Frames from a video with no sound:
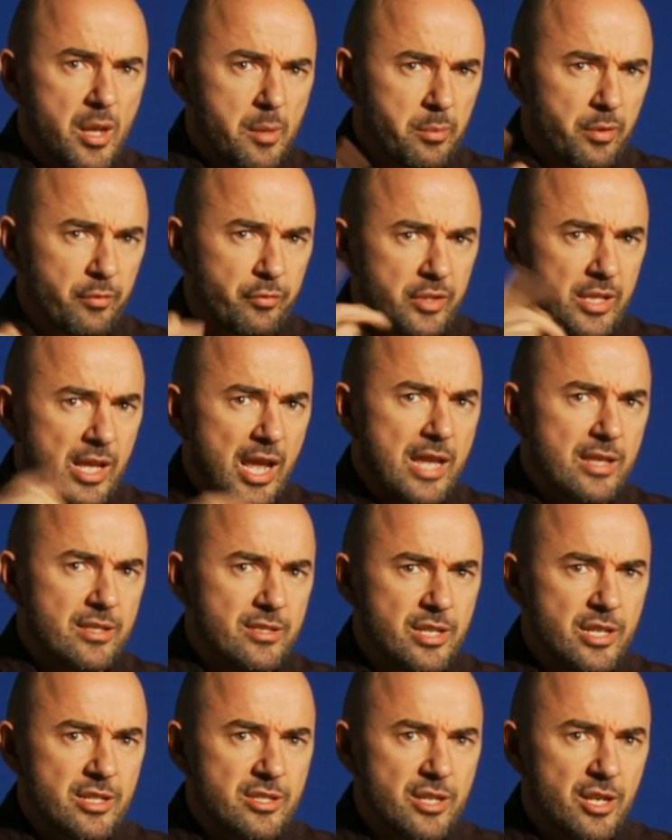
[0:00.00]
but for the eighth
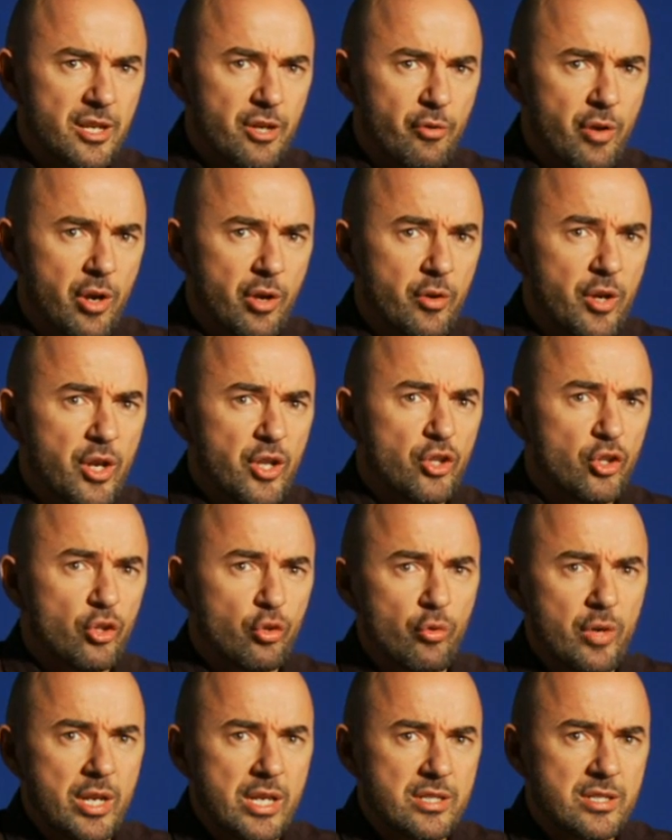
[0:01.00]
season in a row,
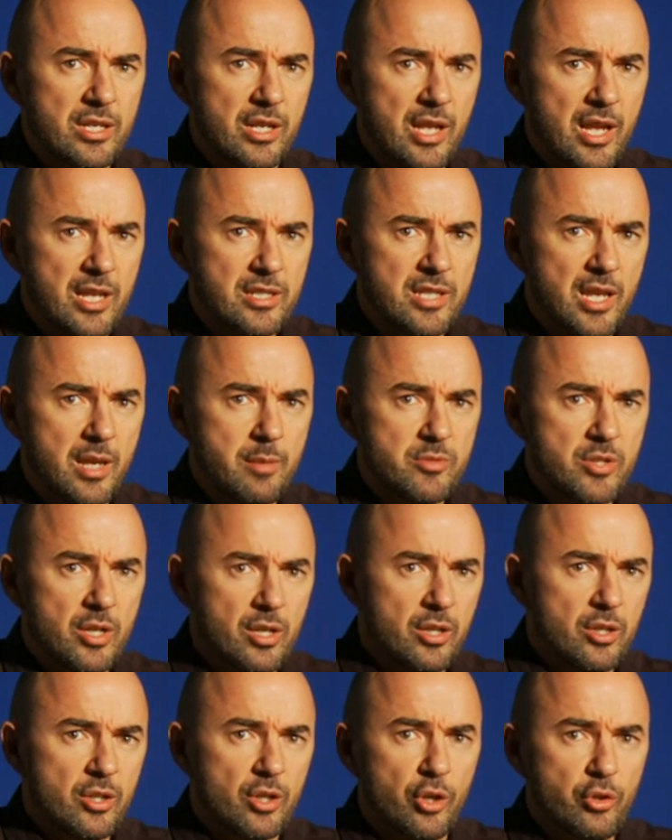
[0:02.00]
three Serie A teams
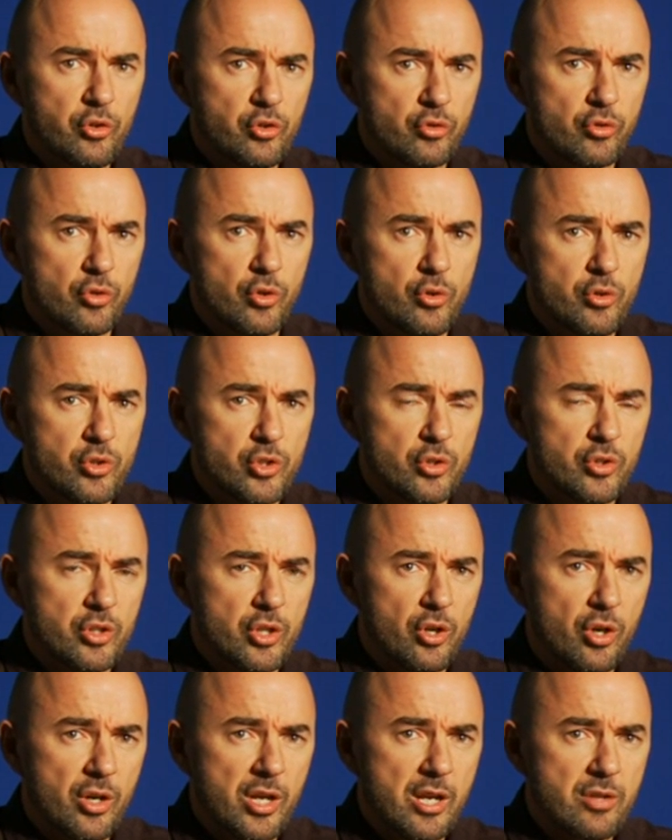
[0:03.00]
go through to the
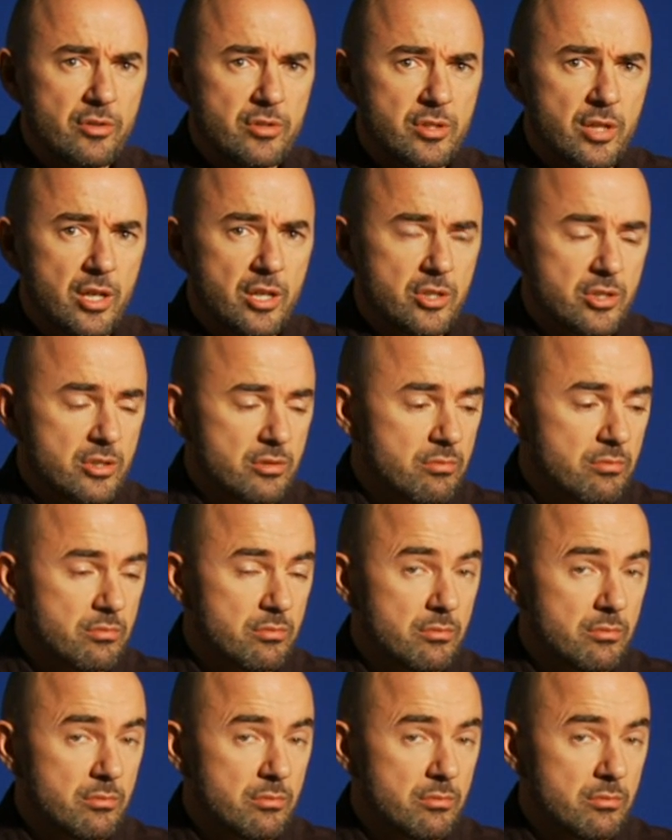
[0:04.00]
knockout stages.